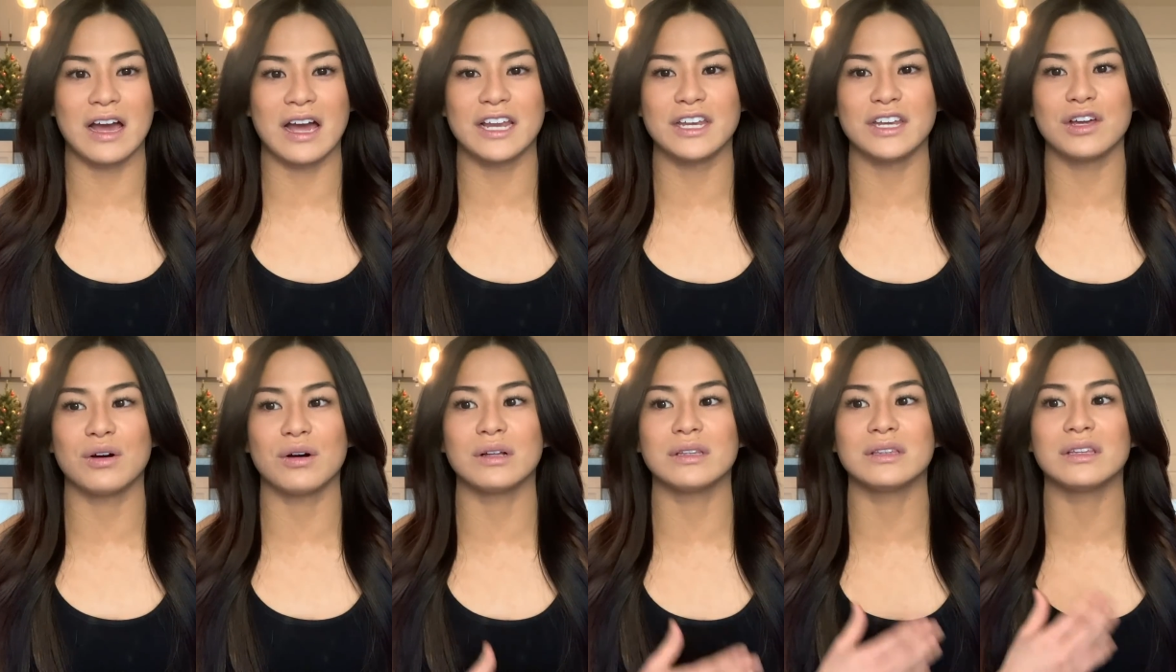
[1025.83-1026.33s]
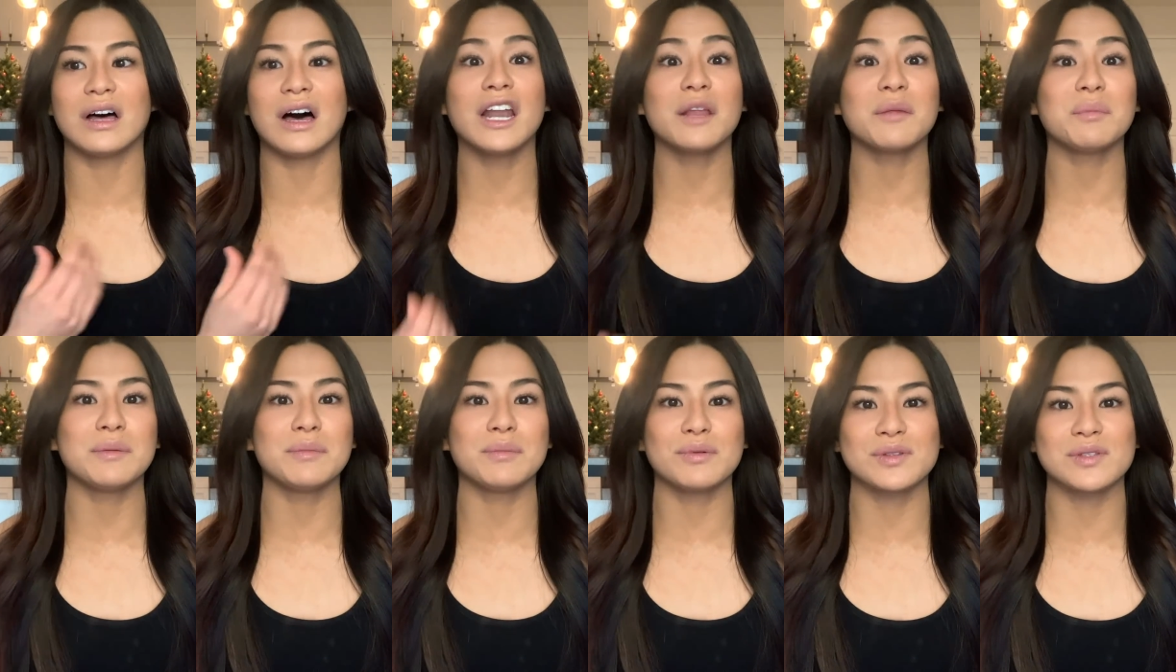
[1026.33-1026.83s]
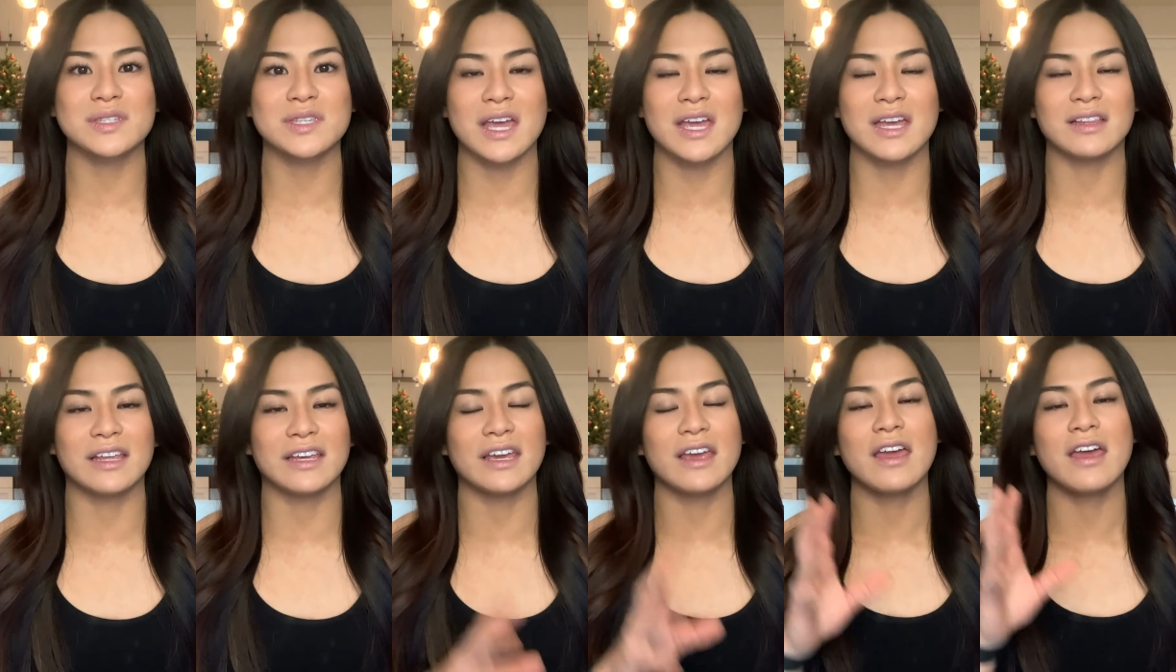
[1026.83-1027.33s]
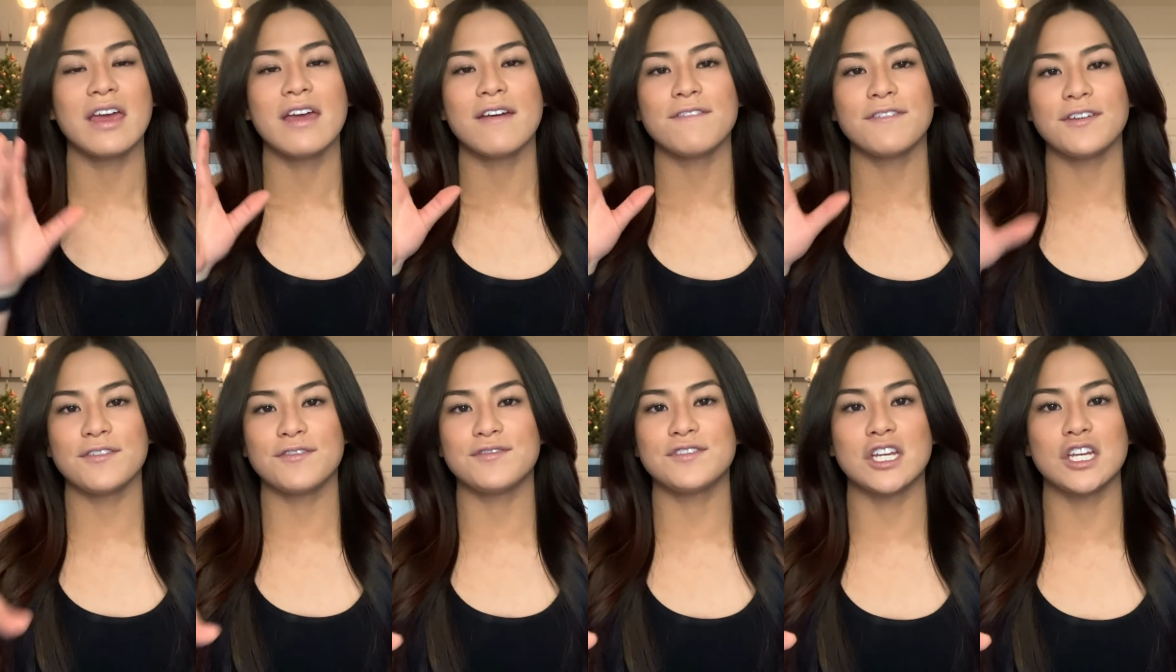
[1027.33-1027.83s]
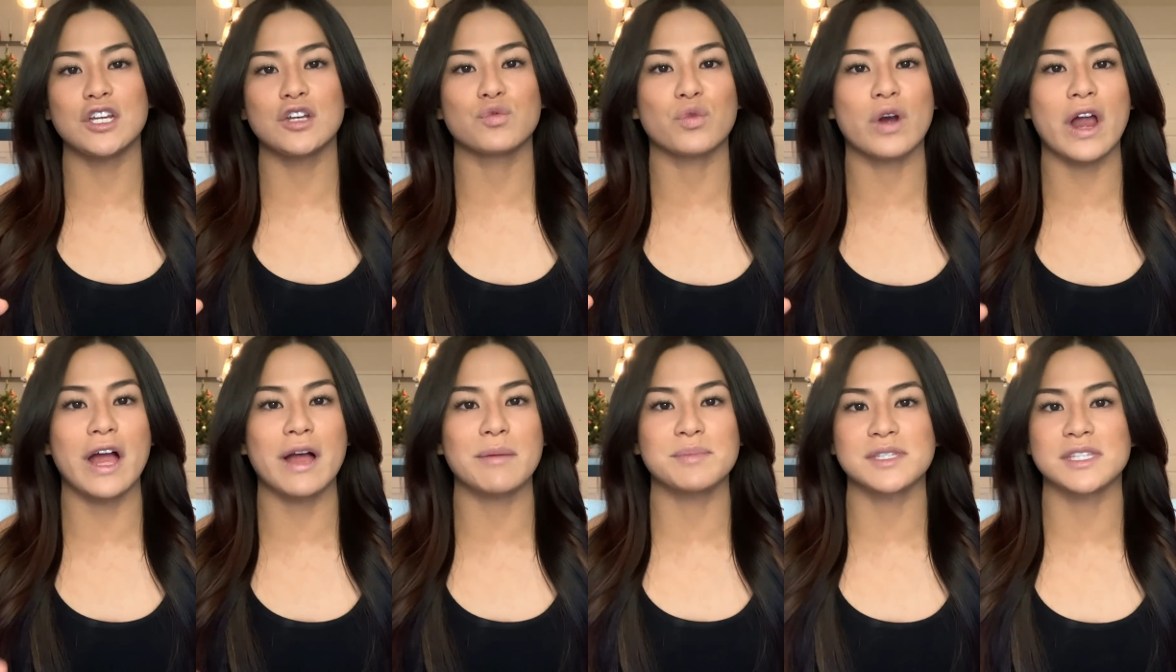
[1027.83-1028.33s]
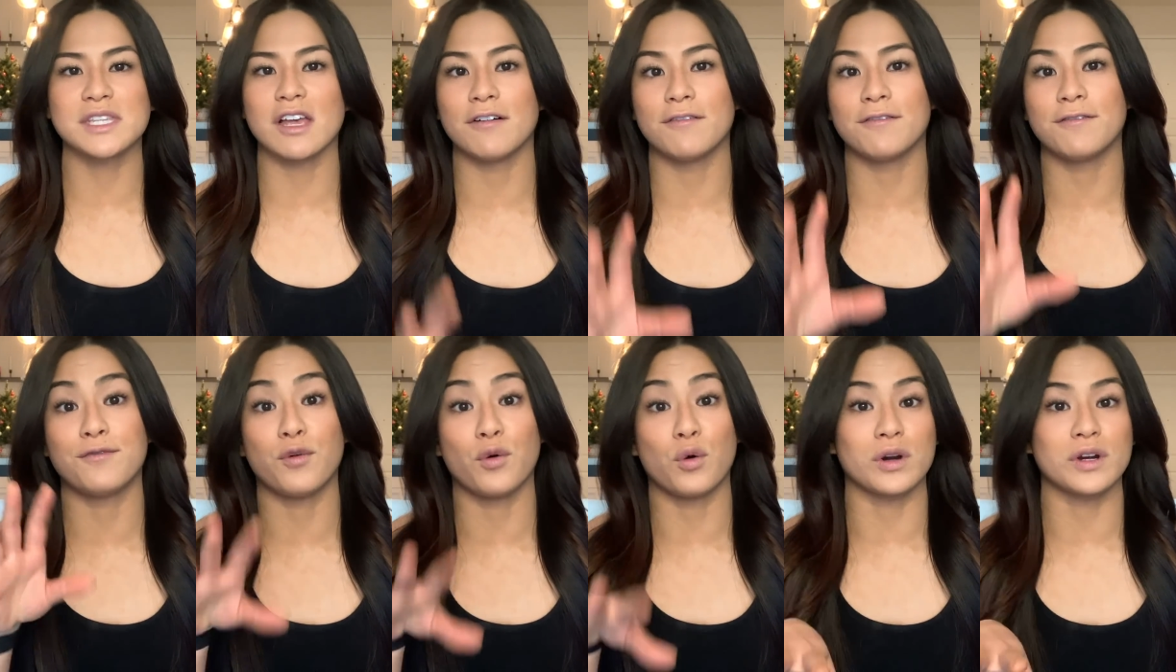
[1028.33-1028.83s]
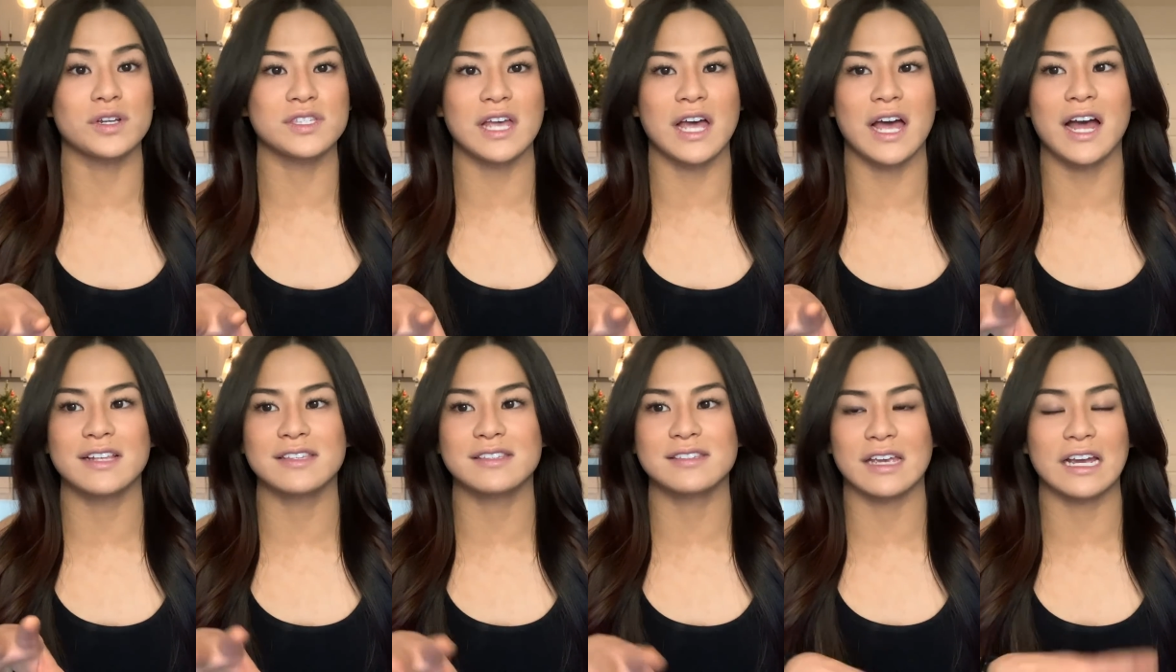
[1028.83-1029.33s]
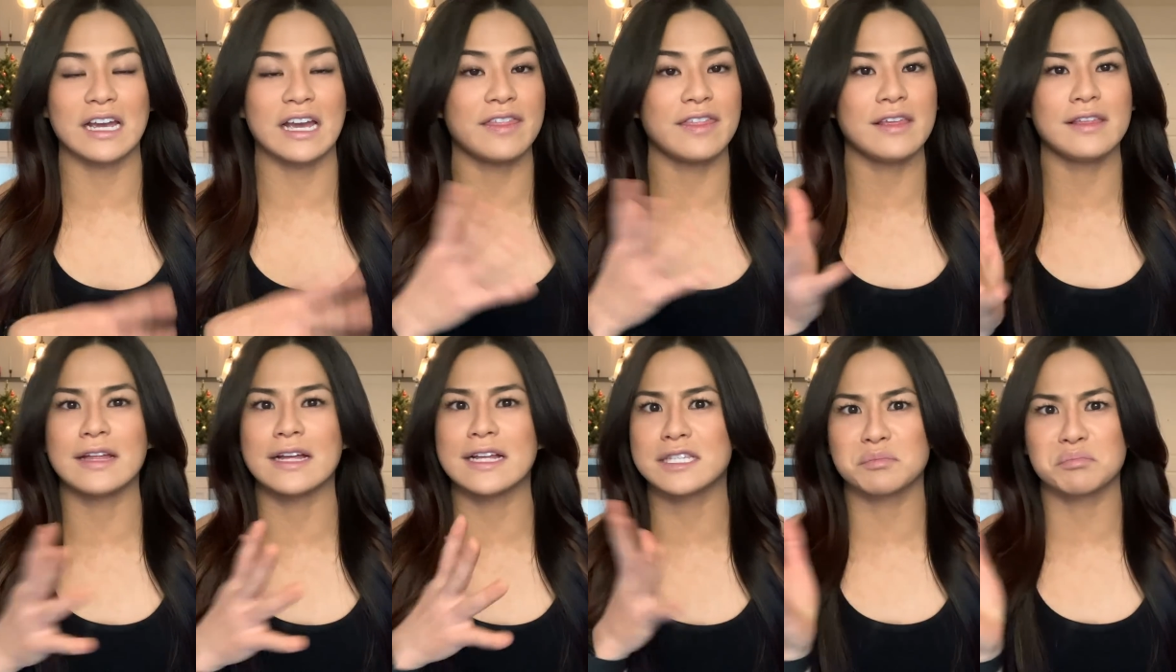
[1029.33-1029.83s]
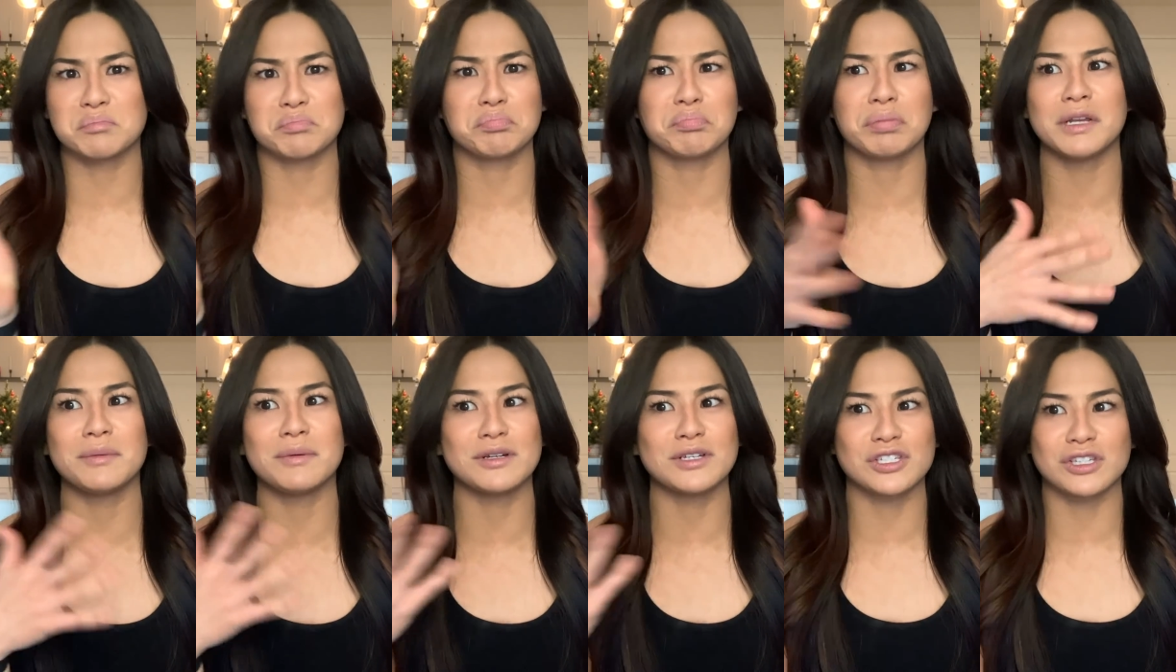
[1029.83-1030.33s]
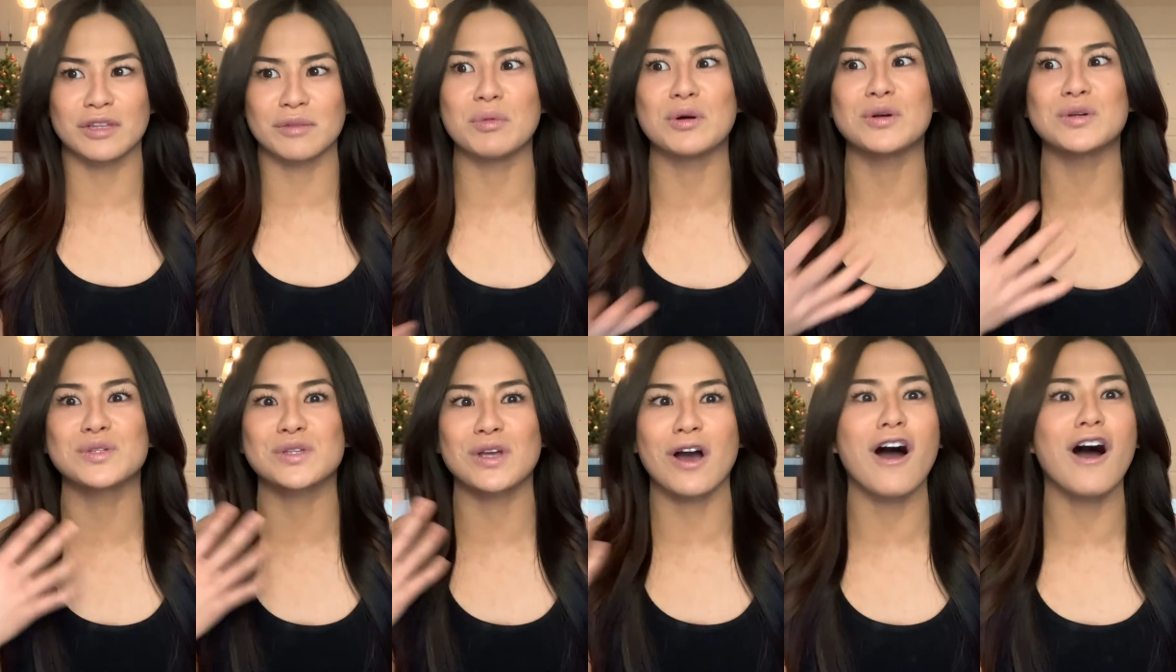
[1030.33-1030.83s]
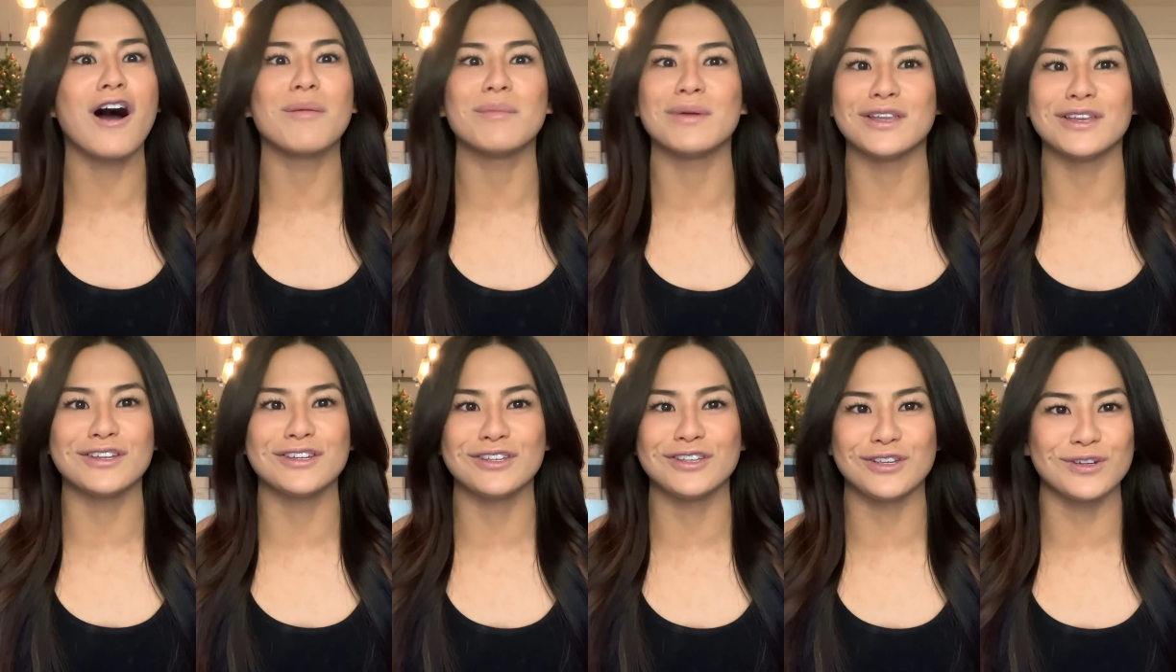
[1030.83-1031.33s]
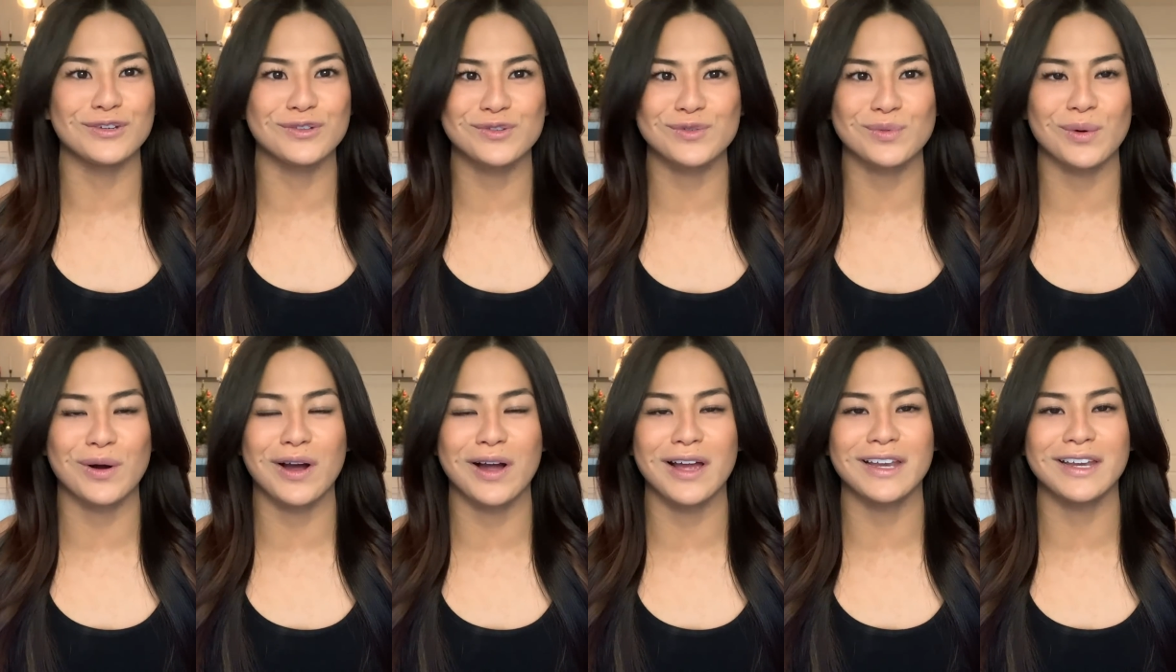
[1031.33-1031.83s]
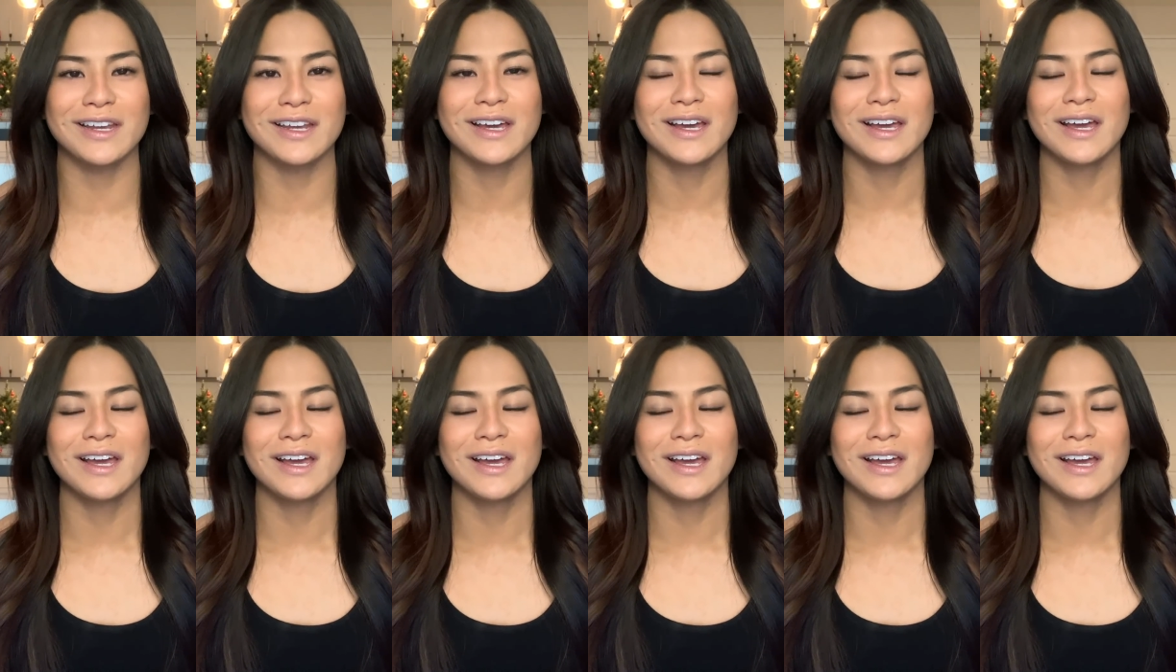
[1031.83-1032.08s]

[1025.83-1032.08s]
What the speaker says: I know a lot of people say like 15 reps of 4 sets. Like I think that's pretty much the most common used one.